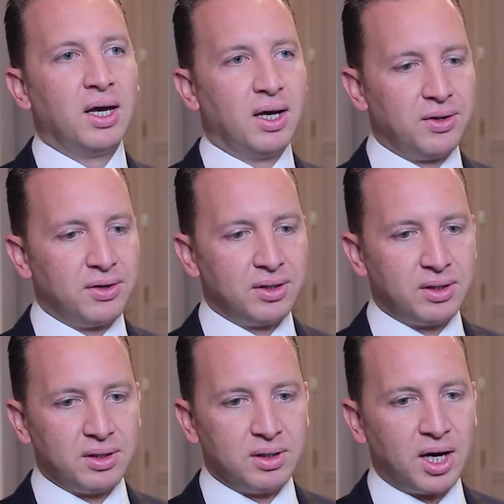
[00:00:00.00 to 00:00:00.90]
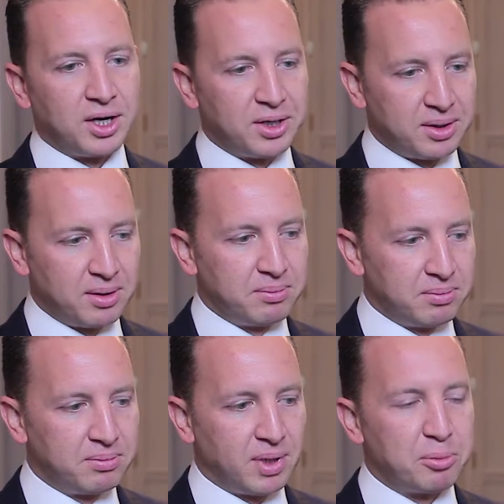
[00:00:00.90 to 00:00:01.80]
and uh, I,
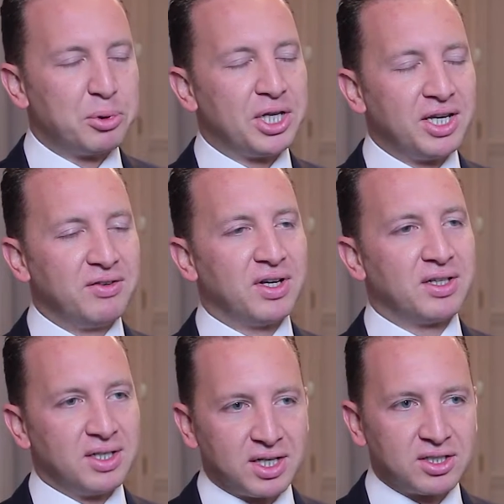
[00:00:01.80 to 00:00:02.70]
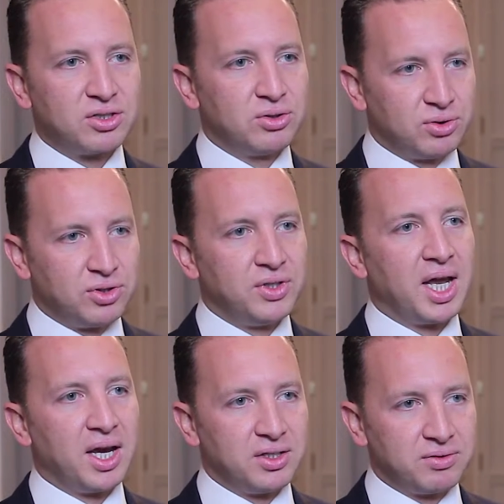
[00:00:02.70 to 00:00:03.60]
am, I believe that the next two, three
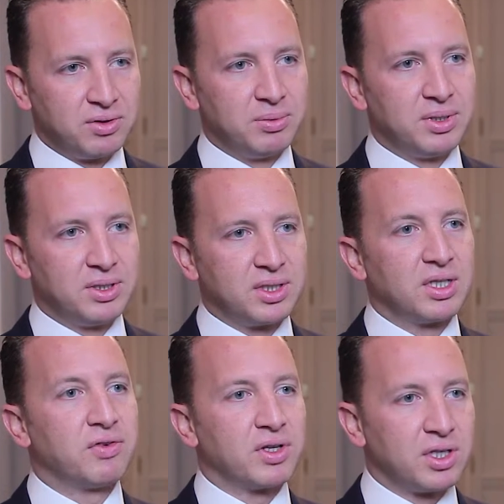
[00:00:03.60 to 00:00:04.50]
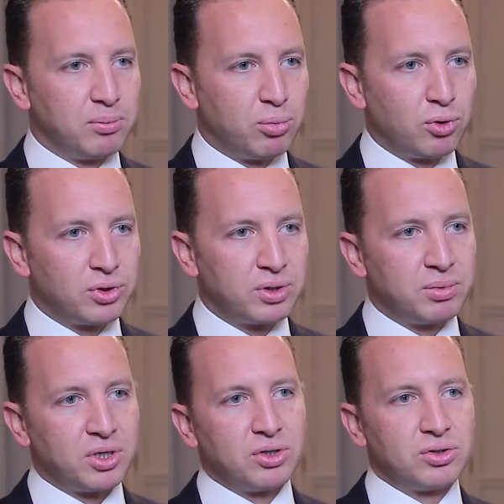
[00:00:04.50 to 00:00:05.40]
days will be significantly important
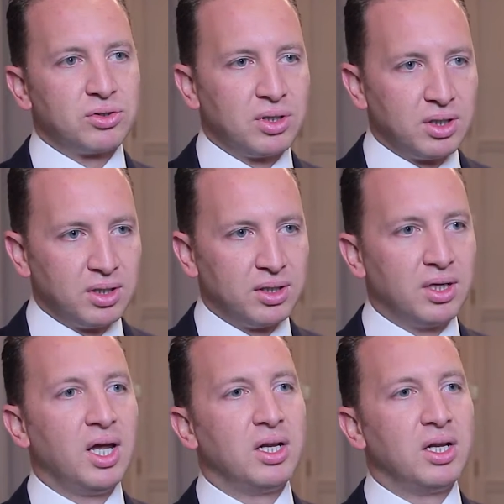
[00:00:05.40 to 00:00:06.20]
because uh,